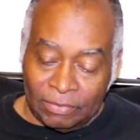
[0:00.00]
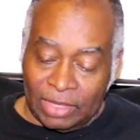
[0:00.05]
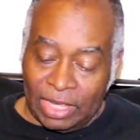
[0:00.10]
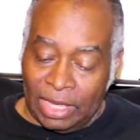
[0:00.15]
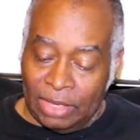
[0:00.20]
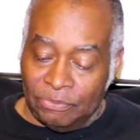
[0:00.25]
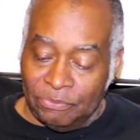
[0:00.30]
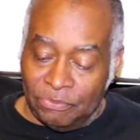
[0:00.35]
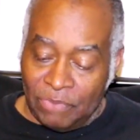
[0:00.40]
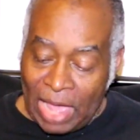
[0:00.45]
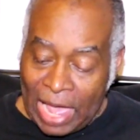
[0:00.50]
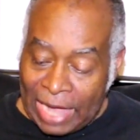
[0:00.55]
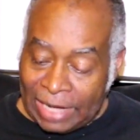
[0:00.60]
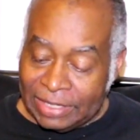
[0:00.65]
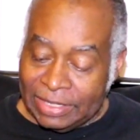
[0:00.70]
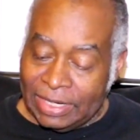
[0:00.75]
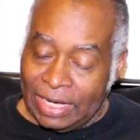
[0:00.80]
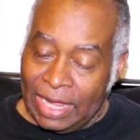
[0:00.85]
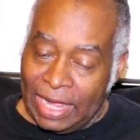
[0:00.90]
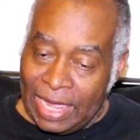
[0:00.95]
In
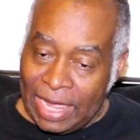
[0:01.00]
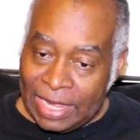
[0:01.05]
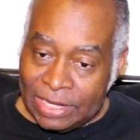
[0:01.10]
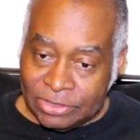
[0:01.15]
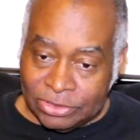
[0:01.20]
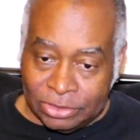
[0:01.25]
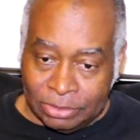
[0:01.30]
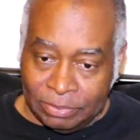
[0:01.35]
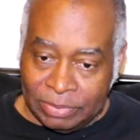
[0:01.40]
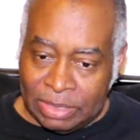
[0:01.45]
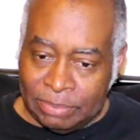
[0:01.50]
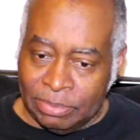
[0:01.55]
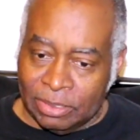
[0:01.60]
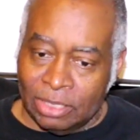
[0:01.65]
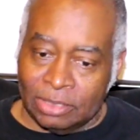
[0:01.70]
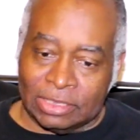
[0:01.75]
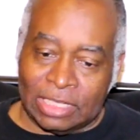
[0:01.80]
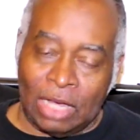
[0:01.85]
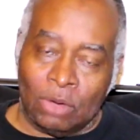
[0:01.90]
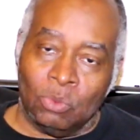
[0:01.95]
fact, it has to be,
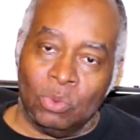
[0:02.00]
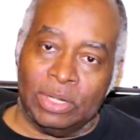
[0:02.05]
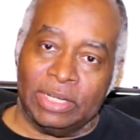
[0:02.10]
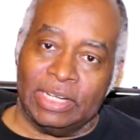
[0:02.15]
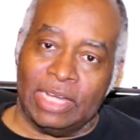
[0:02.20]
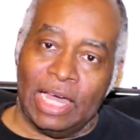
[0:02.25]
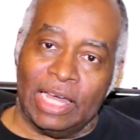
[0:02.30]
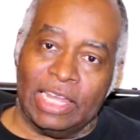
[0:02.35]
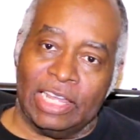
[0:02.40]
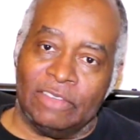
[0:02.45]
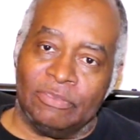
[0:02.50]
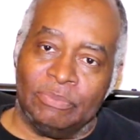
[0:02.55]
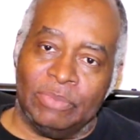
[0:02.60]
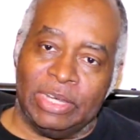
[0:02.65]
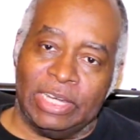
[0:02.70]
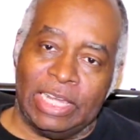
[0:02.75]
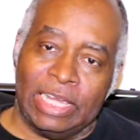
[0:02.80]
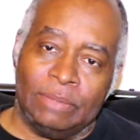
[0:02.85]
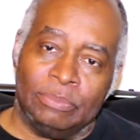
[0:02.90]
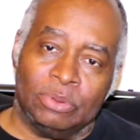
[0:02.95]
because I would not have
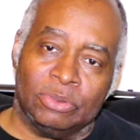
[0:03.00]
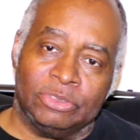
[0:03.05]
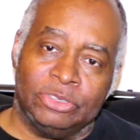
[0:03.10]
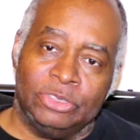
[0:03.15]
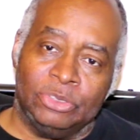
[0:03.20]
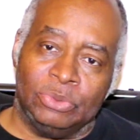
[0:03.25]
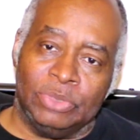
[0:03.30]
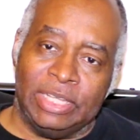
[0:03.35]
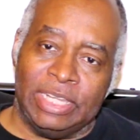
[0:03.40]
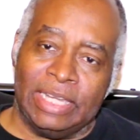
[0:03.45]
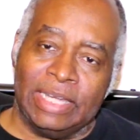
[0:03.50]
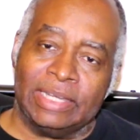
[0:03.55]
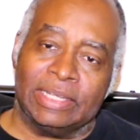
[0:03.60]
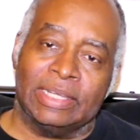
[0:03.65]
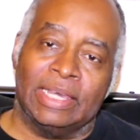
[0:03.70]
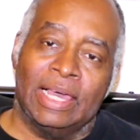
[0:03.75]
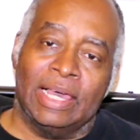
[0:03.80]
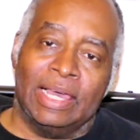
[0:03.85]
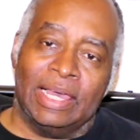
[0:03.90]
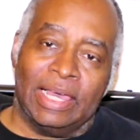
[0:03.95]
been able to get
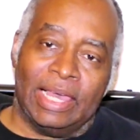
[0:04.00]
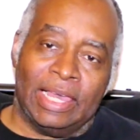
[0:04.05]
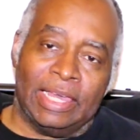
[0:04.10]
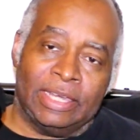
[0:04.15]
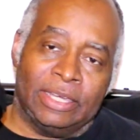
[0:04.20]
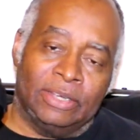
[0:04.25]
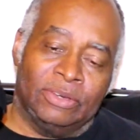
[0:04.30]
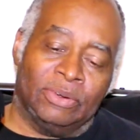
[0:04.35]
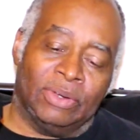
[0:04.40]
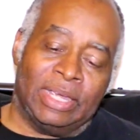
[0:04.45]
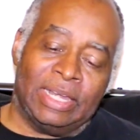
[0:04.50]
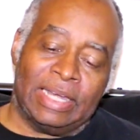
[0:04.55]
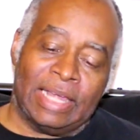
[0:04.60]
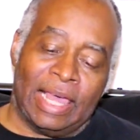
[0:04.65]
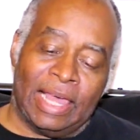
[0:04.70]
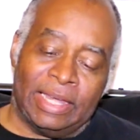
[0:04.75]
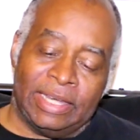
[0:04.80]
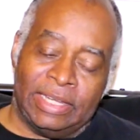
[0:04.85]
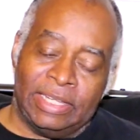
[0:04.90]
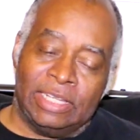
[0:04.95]
a great
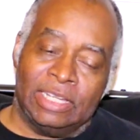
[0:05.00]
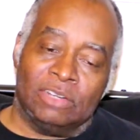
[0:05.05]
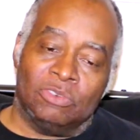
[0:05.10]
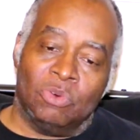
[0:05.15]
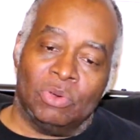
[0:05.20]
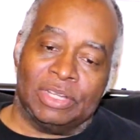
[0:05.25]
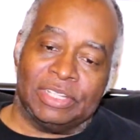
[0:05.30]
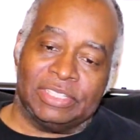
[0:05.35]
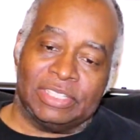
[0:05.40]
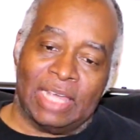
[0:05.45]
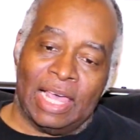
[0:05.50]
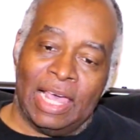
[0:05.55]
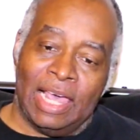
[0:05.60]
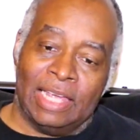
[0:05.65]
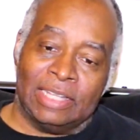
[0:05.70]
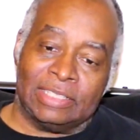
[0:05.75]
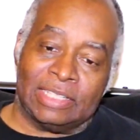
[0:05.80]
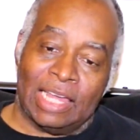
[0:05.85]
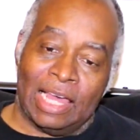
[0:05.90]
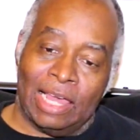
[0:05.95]
idea of what
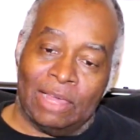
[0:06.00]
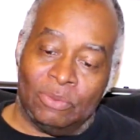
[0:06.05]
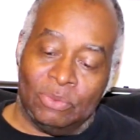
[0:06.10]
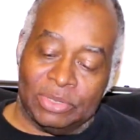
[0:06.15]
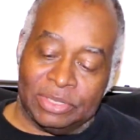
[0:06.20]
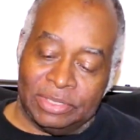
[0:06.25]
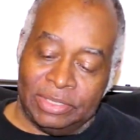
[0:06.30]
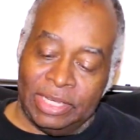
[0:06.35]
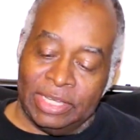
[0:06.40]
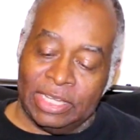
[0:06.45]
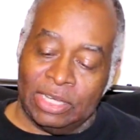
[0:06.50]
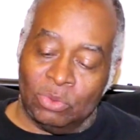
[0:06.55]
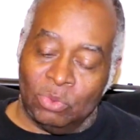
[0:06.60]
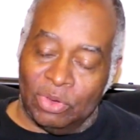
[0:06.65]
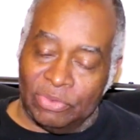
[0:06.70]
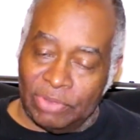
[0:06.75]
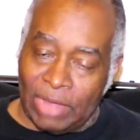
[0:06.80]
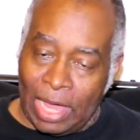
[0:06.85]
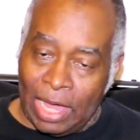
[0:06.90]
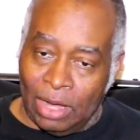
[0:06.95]
size I was digging
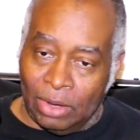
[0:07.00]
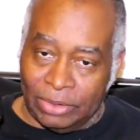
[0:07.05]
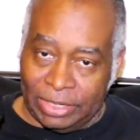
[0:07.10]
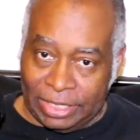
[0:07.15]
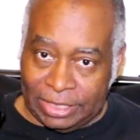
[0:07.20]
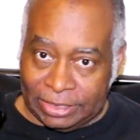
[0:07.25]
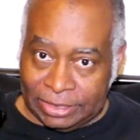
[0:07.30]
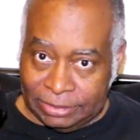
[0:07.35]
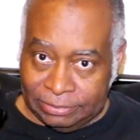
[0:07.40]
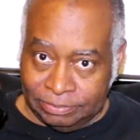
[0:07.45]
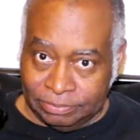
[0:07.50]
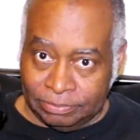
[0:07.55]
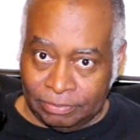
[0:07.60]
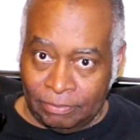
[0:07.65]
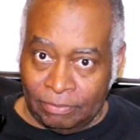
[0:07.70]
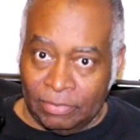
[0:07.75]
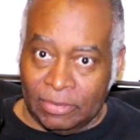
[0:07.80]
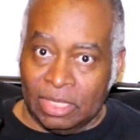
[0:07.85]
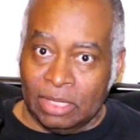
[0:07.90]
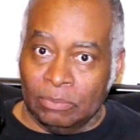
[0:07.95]
without it,
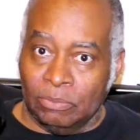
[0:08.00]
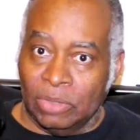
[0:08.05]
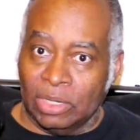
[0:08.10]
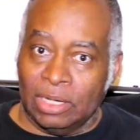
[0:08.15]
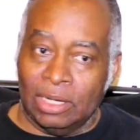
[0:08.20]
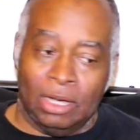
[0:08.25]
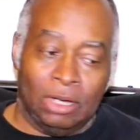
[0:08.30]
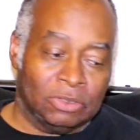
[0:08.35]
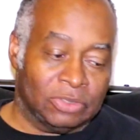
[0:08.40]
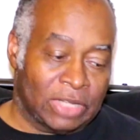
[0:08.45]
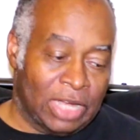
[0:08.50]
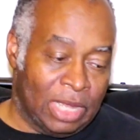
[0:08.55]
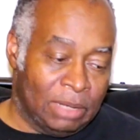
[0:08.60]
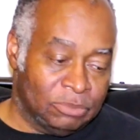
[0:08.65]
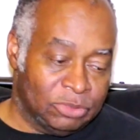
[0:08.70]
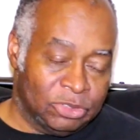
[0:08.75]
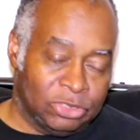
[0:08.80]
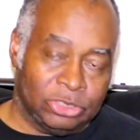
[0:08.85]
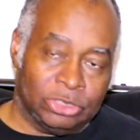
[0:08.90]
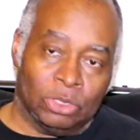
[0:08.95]
because
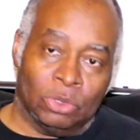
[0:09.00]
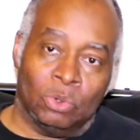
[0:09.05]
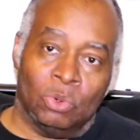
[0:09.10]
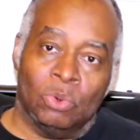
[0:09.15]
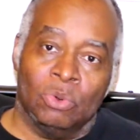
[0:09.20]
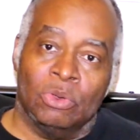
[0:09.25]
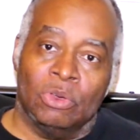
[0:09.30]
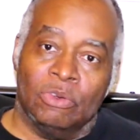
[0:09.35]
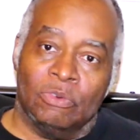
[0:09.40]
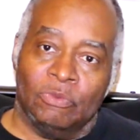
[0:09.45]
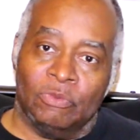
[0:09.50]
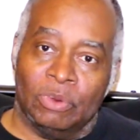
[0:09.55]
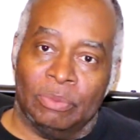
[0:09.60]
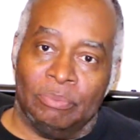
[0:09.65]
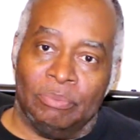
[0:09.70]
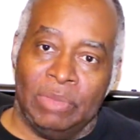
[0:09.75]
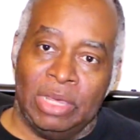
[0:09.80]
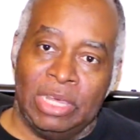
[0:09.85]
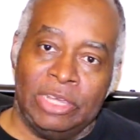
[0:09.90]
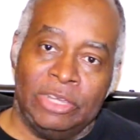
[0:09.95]
I'm so
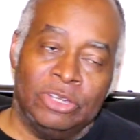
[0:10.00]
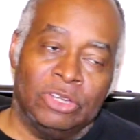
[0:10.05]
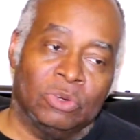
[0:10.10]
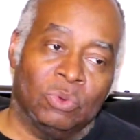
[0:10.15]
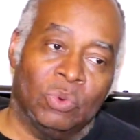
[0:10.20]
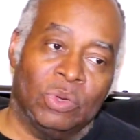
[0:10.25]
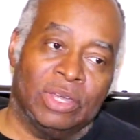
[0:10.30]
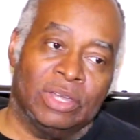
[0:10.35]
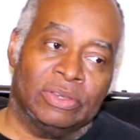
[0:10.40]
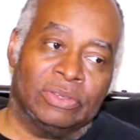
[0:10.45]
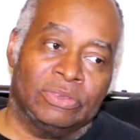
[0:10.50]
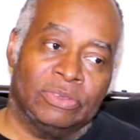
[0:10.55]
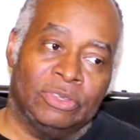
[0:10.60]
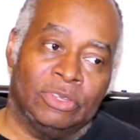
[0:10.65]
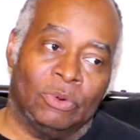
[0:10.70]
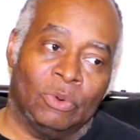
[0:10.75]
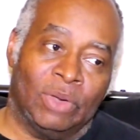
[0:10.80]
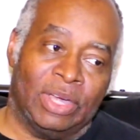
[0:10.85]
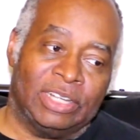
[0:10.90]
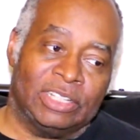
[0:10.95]
familiar with
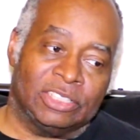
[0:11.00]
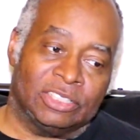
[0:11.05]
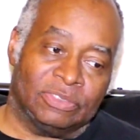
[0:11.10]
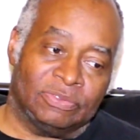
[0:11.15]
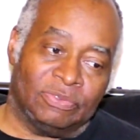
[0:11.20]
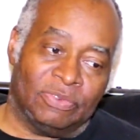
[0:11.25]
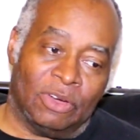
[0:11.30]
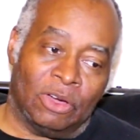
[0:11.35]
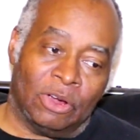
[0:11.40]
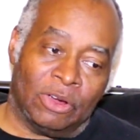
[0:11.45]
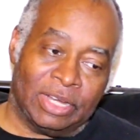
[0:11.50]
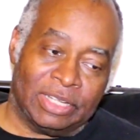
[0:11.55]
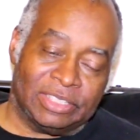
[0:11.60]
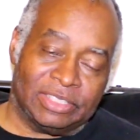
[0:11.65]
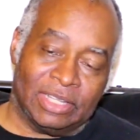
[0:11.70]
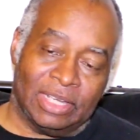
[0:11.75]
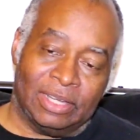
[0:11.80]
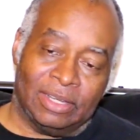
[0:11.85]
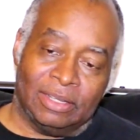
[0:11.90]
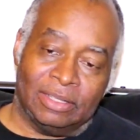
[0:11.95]
the way the Safari
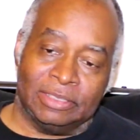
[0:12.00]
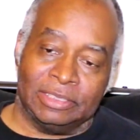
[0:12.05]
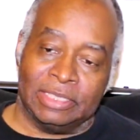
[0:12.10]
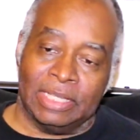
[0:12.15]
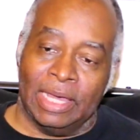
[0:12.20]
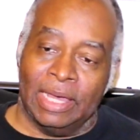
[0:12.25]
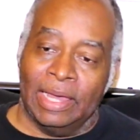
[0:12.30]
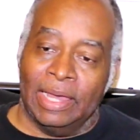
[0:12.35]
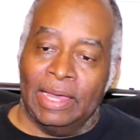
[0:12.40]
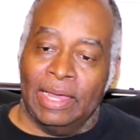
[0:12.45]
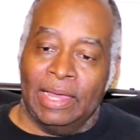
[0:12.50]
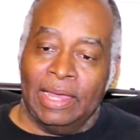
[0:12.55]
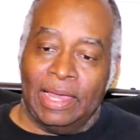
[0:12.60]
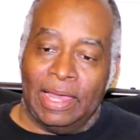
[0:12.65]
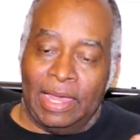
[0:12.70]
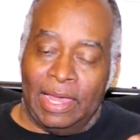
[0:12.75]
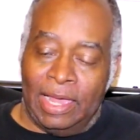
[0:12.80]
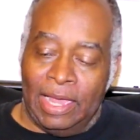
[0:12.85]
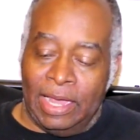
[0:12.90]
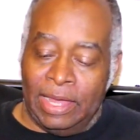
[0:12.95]
sounds
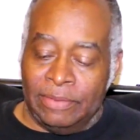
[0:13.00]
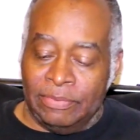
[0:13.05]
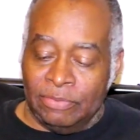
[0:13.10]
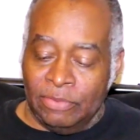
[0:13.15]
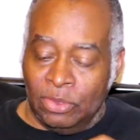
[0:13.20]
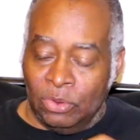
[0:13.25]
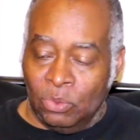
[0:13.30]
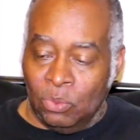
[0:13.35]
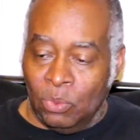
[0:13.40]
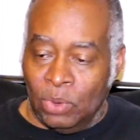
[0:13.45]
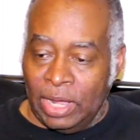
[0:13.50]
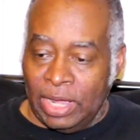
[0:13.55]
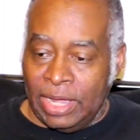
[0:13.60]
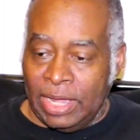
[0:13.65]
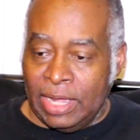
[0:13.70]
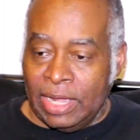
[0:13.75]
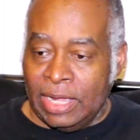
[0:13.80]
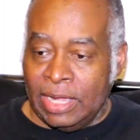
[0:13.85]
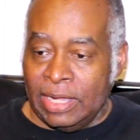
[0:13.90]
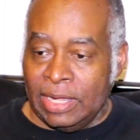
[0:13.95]
and the
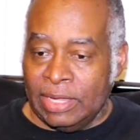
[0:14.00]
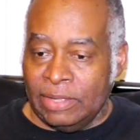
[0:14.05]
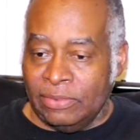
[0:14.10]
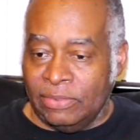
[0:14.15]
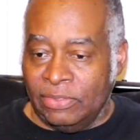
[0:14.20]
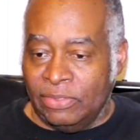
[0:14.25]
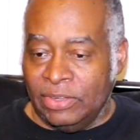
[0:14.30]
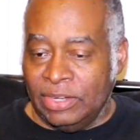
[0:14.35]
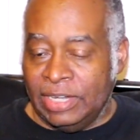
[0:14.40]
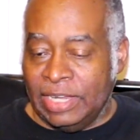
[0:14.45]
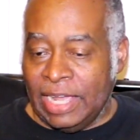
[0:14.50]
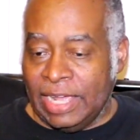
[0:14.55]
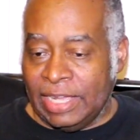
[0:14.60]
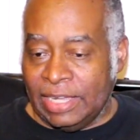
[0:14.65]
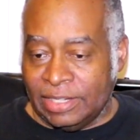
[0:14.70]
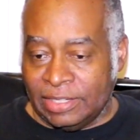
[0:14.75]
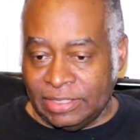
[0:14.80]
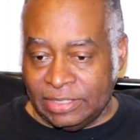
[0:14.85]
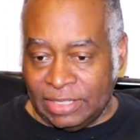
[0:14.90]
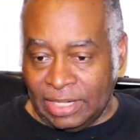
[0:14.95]
way the
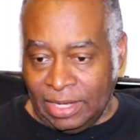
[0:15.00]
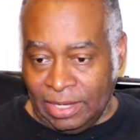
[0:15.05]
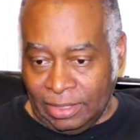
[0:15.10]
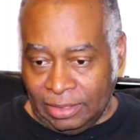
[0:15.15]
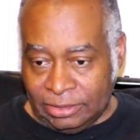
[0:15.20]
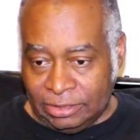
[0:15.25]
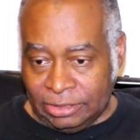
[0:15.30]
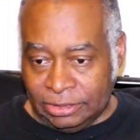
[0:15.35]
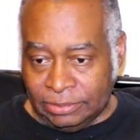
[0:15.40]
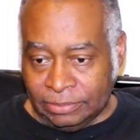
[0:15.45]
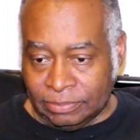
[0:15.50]
Deus sounds.